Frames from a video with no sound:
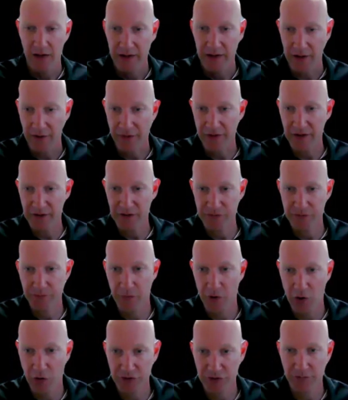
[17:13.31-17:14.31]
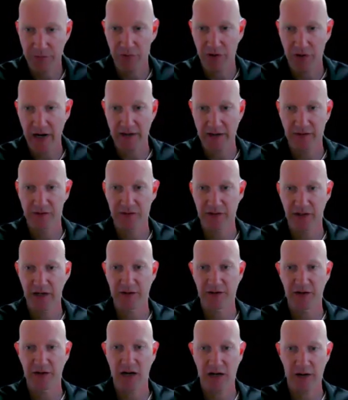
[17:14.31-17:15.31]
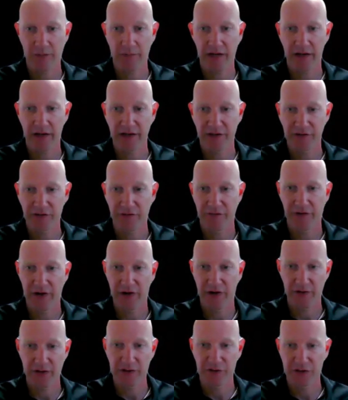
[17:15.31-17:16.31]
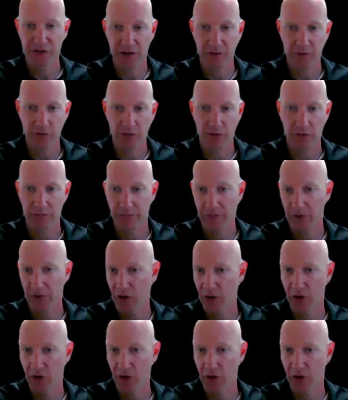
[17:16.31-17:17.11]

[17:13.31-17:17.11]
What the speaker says: Now, this motion practice that I talk about is a very general,